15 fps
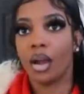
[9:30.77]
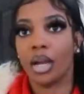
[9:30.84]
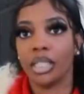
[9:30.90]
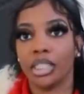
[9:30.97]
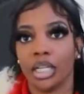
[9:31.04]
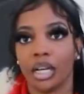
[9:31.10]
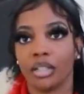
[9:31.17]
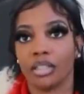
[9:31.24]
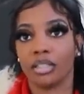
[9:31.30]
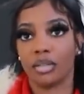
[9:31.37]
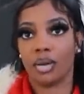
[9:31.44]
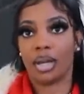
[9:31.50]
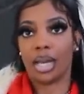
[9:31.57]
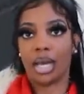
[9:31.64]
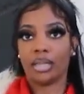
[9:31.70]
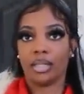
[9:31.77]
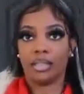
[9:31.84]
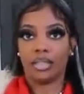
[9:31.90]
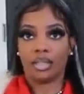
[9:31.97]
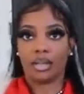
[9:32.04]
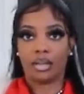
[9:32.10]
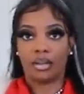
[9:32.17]
All right, y'all, so I got the
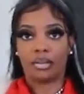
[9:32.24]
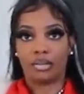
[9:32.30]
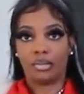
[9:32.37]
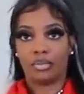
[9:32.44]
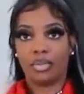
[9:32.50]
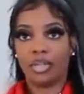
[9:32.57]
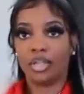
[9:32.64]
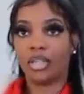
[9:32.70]
look on.